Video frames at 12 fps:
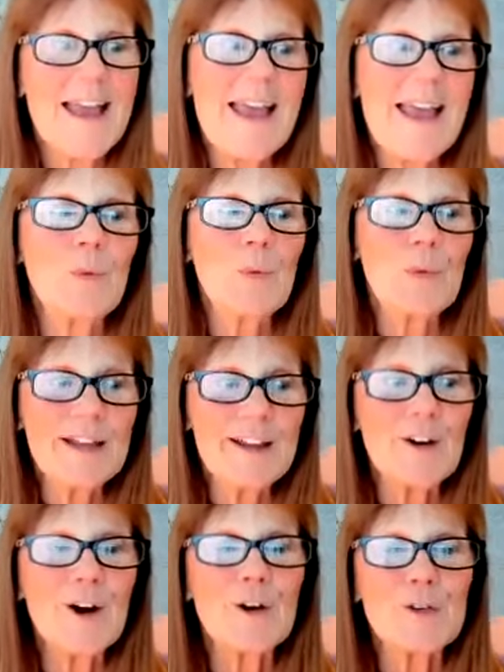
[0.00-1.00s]
and
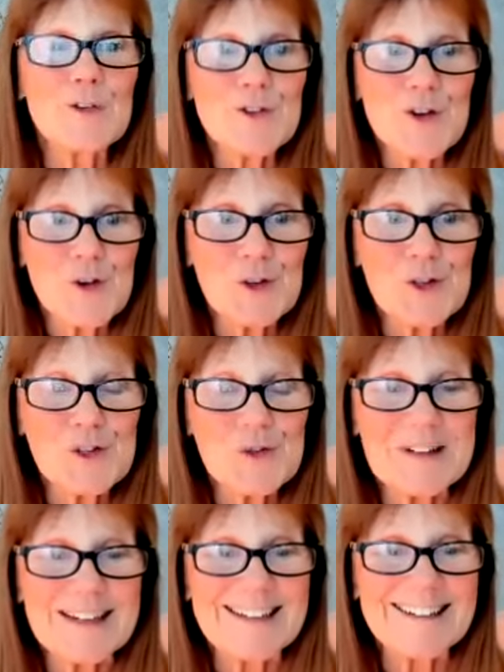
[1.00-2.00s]
we are
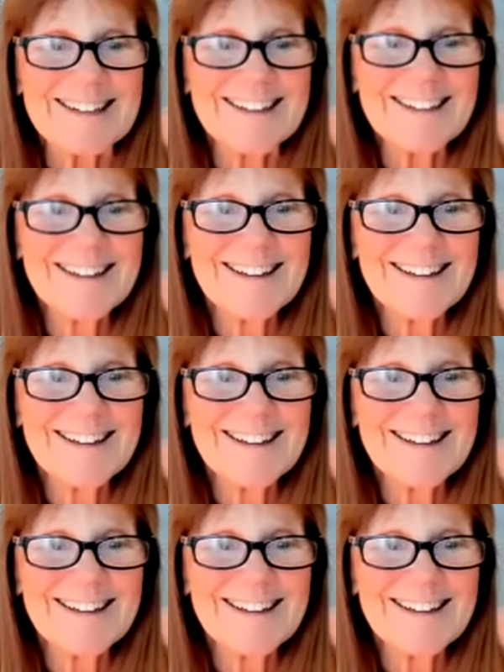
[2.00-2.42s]
nurturing